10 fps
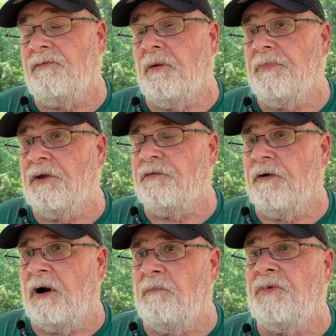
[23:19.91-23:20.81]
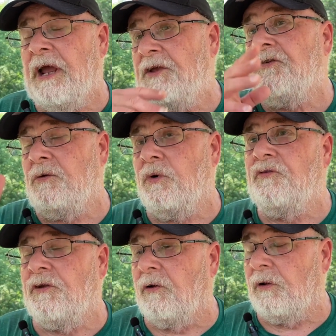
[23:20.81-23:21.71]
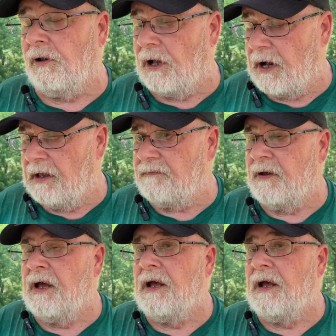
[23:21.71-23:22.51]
from this farm. Daisy was still alive.